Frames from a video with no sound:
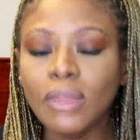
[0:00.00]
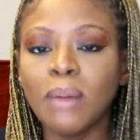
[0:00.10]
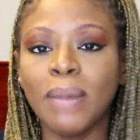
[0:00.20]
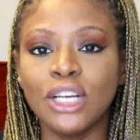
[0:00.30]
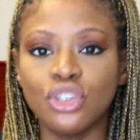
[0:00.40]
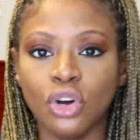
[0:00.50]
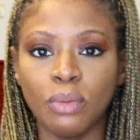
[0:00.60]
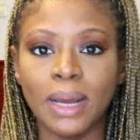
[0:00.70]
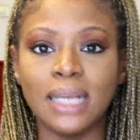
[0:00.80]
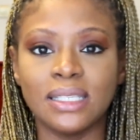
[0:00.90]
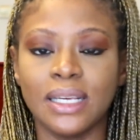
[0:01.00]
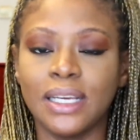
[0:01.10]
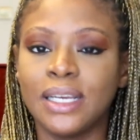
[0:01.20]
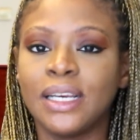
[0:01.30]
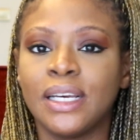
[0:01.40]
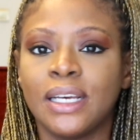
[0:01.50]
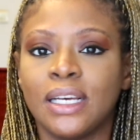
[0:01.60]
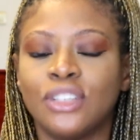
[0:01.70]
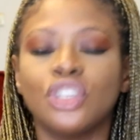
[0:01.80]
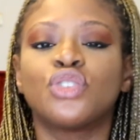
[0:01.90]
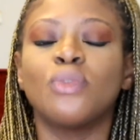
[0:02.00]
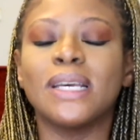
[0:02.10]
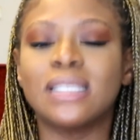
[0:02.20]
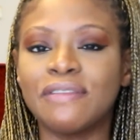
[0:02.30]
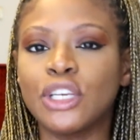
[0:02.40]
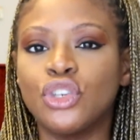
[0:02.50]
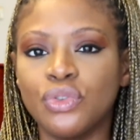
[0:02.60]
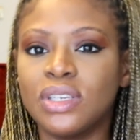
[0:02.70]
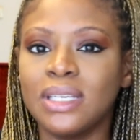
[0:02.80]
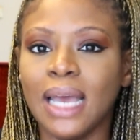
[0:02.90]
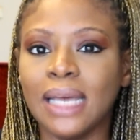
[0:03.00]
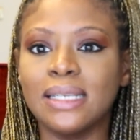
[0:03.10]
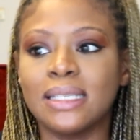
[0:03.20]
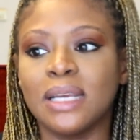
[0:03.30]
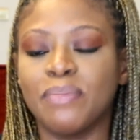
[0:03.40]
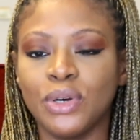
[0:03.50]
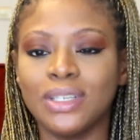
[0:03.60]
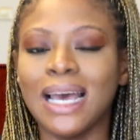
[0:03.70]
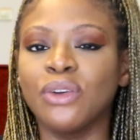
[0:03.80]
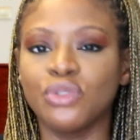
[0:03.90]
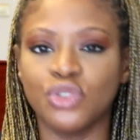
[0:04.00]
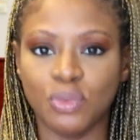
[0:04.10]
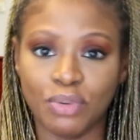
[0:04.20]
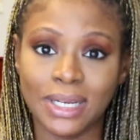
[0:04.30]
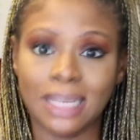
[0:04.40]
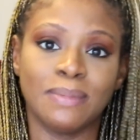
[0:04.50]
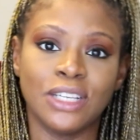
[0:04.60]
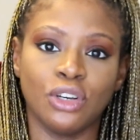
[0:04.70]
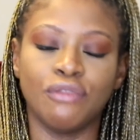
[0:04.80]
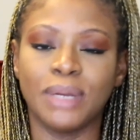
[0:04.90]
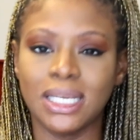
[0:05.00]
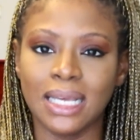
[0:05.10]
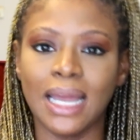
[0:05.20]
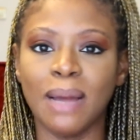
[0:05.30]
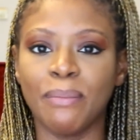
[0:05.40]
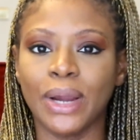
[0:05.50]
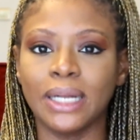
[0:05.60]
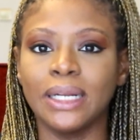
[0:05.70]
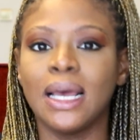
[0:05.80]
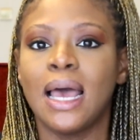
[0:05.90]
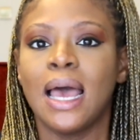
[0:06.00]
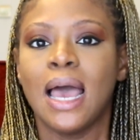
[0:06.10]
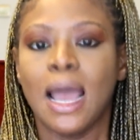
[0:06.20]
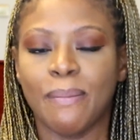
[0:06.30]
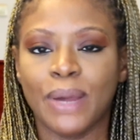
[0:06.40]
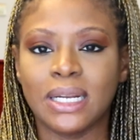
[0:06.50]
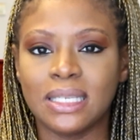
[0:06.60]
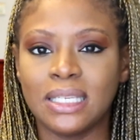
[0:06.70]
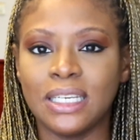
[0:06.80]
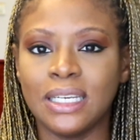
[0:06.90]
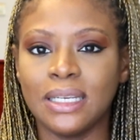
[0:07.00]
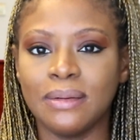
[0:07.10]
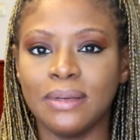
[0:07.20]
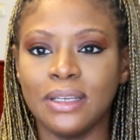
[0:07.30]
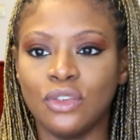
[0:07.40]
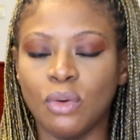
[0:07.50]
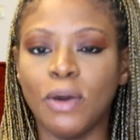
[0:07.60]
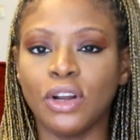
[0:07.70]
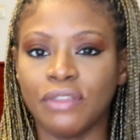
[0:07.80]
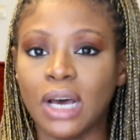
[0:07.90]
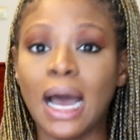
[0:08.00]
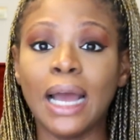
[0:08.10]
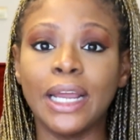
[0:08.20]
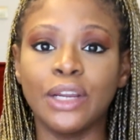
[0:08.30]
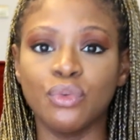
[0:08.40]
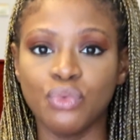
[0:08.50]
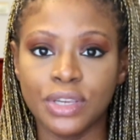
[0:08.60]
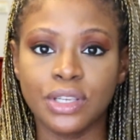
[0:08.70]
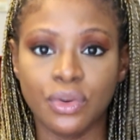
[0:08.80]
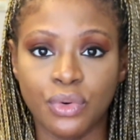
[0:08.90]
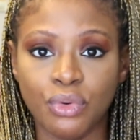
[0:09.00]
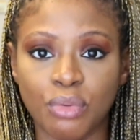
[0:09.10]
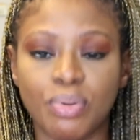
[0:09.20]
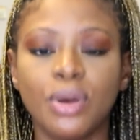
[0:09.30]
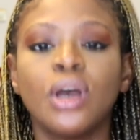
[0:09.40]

my job as just do my civic duty and stay put, and also to protect myself because I am pregnant, and pregnancy, you're part of the high risk group.